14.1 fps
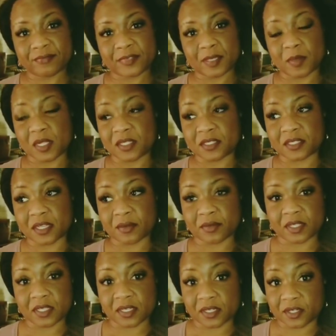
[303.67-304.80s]
Kamala's not
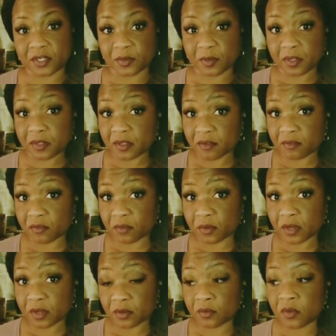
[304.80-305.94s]
really going to do anything for
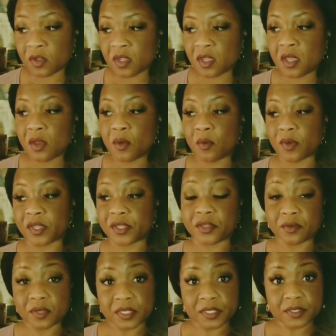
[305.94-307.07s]
you. What
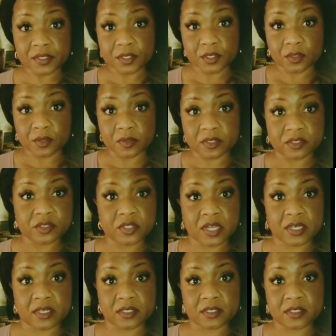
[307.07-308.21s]
you need to do is try
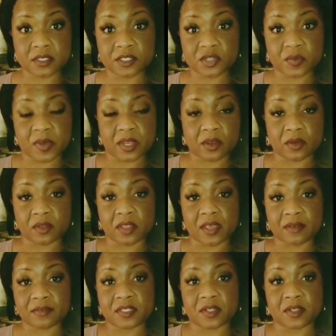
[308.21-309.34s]
to situate your
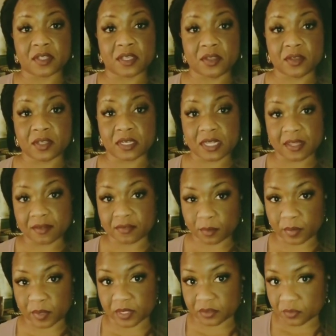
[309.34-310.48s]
life so that you can have the
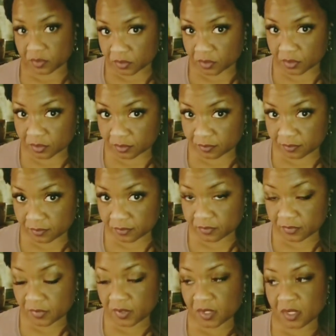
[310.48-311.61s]
best result.
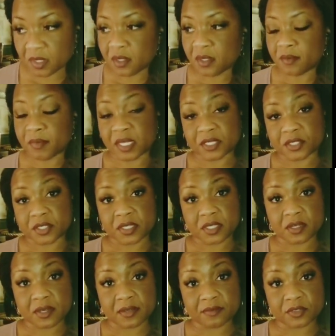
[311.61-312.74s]
Make sure that you
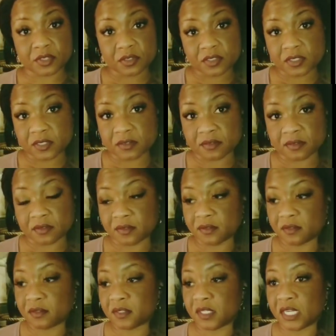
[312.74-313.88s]
don't have children,
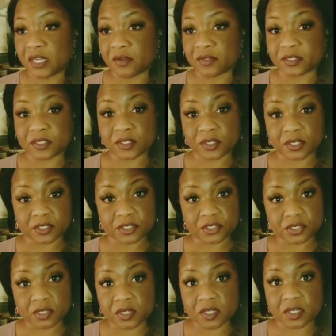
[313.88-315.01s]
until you're
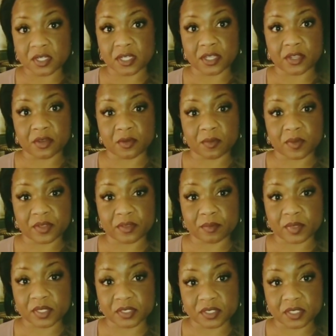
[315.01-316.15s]
sure that you're with the
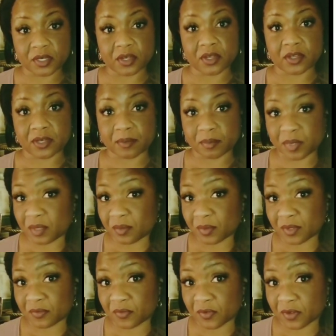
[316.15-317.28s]
person you're going to be
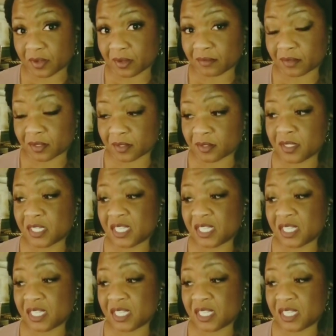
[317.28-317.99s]
with forever.